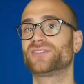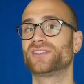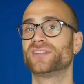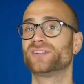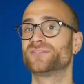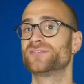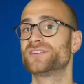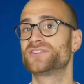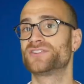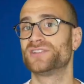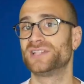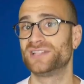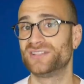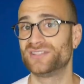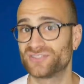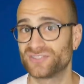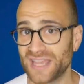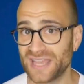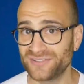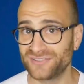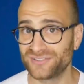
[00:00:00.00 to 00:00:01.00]
than originally
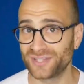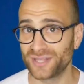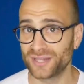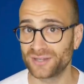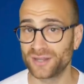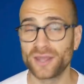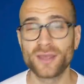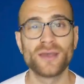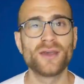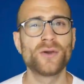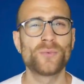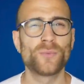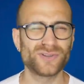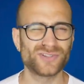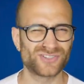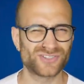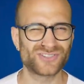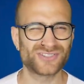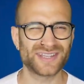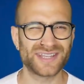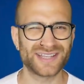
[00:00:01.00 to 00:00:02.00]
stated, which
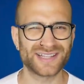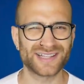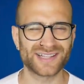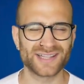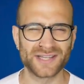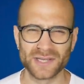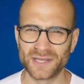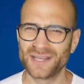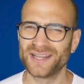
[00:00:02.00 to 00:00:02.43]
still